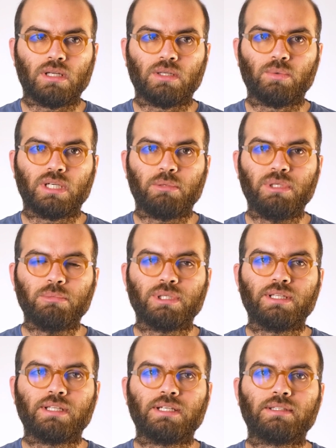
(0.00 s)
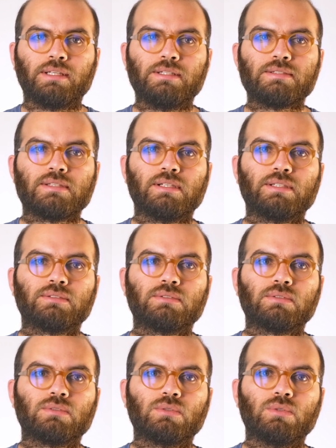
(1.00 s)
What I mean by that is that
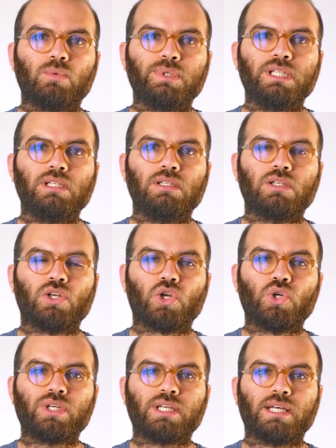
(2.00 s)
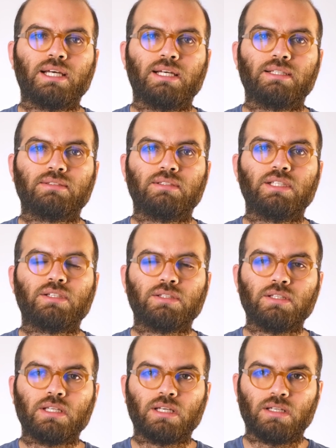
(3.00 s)
we look at the
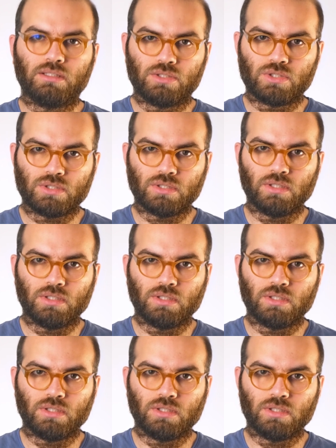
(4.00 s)
cutting edge